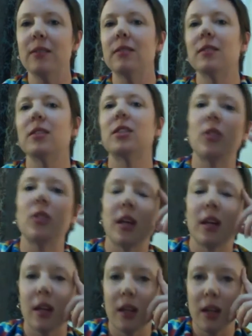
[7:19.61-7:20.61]
Mm-hmm. So
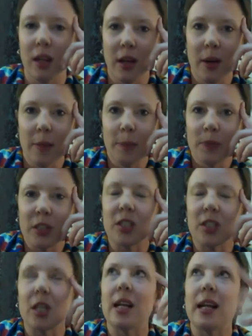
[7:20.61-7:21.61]
that
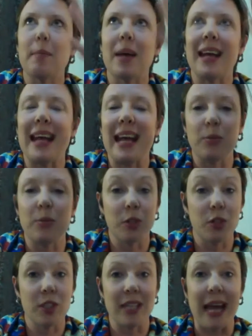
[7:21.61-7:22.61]
suddenly my head was
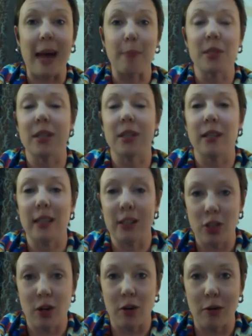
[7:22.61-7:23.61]
just absolutely
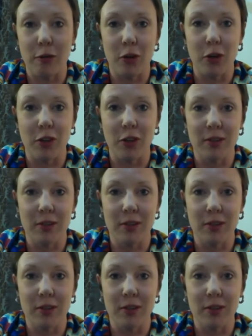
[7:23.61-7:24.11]
chock full